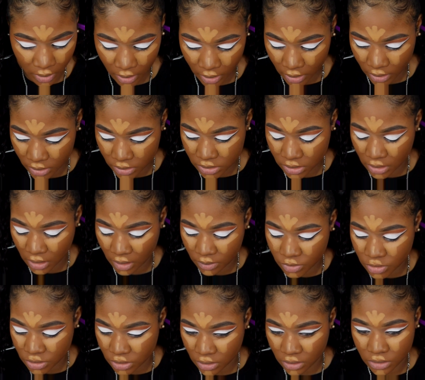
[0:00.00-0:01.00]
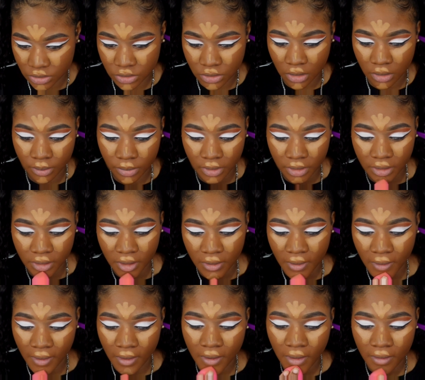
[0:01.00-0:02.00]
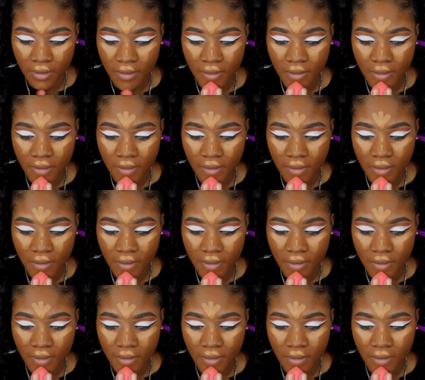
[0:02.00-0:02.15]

Okay, so now I'm just going to start blending.